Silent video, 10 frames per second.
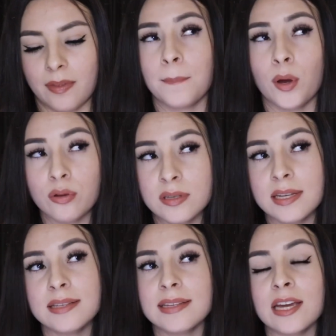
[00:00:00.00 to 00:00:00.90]

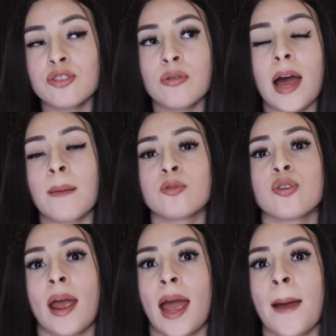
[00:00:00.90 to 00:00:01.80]
Posting schedule, I'm
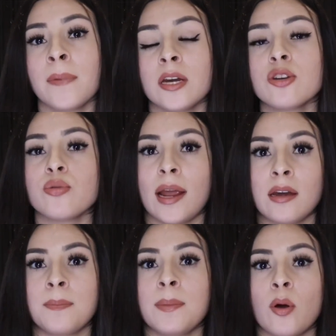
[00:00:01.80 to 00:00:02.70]
gonna try
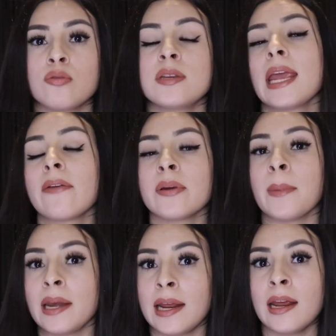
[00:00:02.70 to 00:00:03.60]
to be posting every
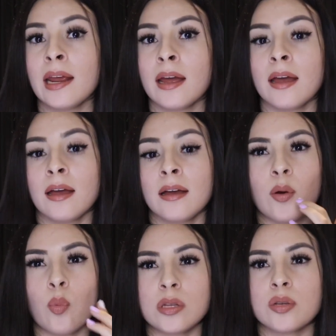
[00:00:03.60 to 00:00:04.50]
Monday.
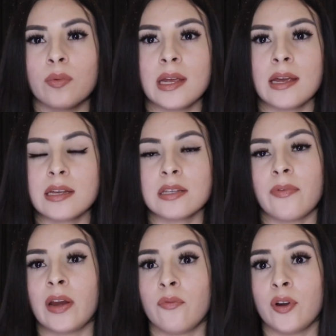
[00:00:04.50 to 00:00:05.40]
Once a week is
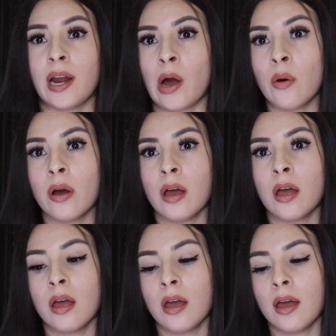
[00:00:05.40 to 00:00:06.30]
fine for now,
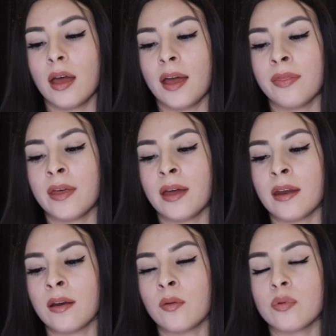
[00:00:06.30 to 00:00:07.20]
and
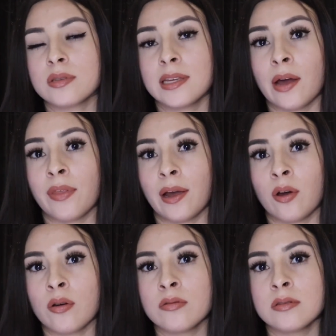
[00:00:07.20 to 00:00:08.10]
then we'll see how that
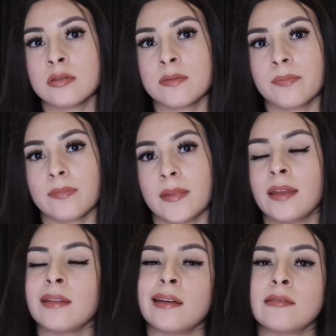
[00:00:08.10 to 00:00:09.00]
goes,
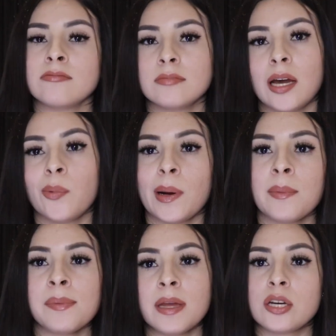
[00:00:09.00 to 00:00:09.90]
and then I'll
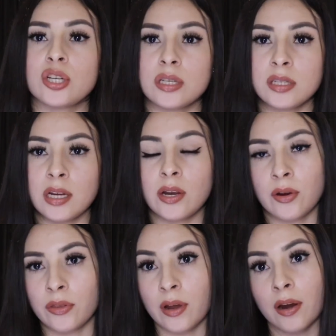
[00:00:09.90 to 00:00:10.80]
probably adjust it
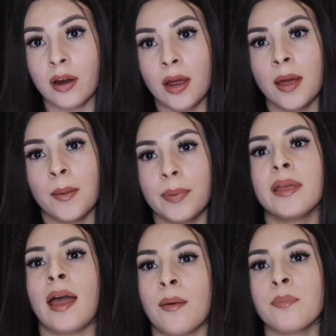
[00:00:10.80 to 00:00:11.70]
here and there. But
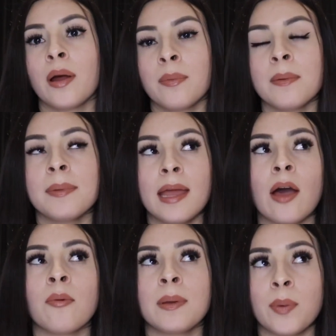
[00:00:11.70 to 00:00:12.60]
yeah, probably
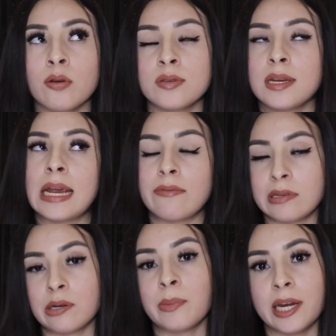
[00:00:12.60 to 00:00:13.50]
I'll be posting every
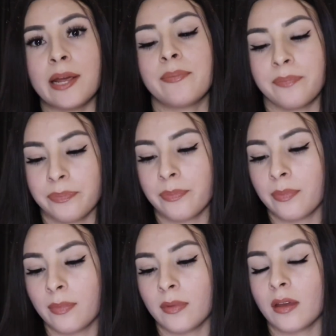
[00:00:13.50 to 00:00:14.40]
single Monday,
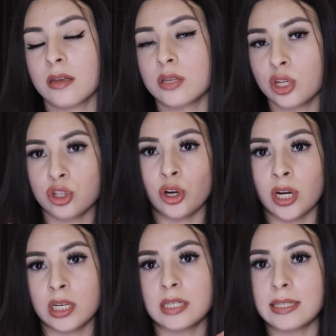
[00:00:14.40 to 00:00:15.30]

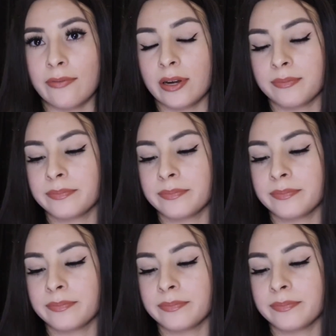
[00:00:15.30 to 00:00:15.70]
6:30 to 7.